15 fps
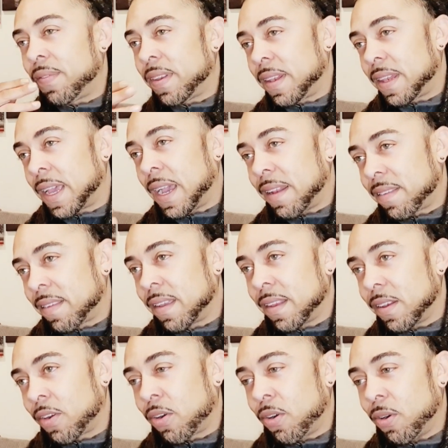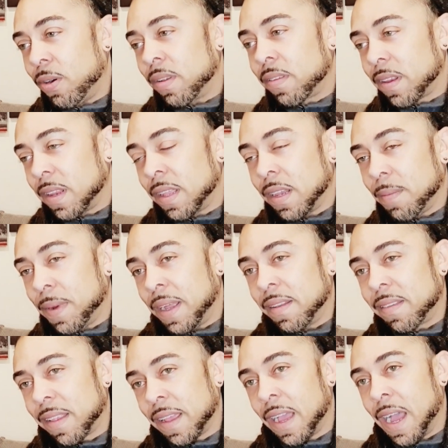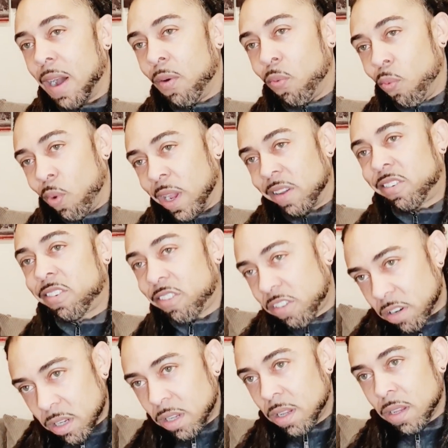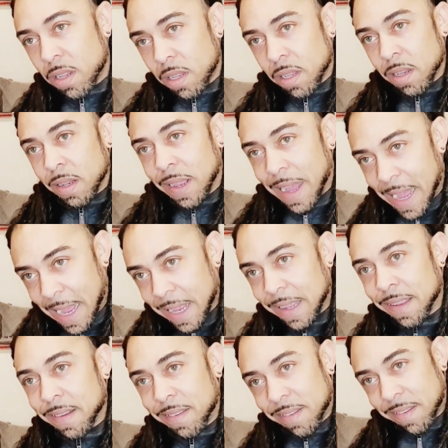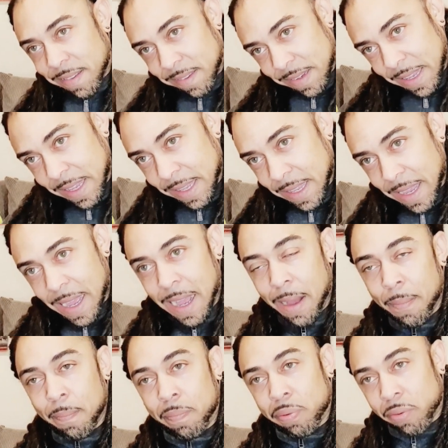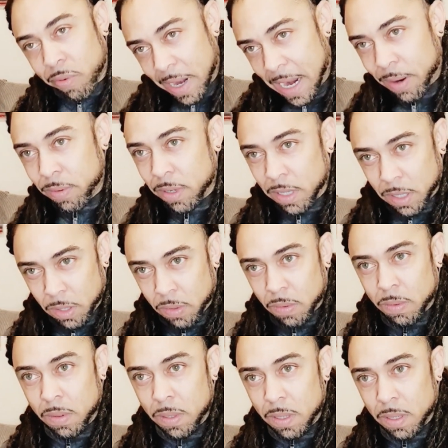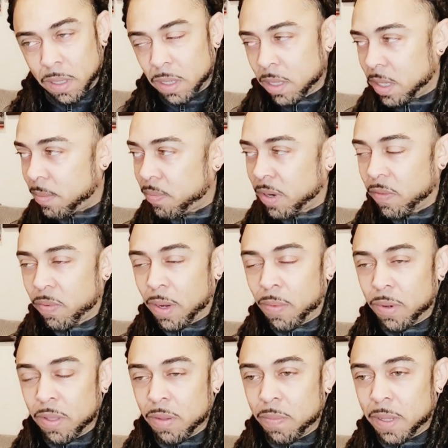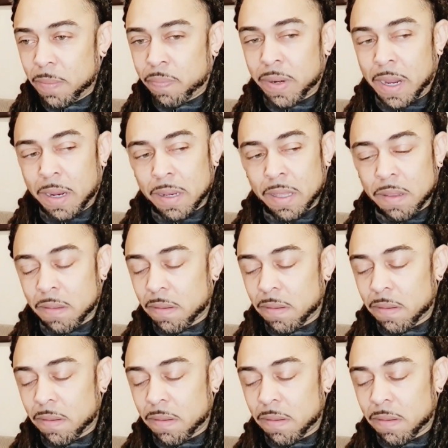dad singing the chorus, and they hear the man say, "I wish that I could say I'm proud." You know, my oh, bro, why won't you be proud of your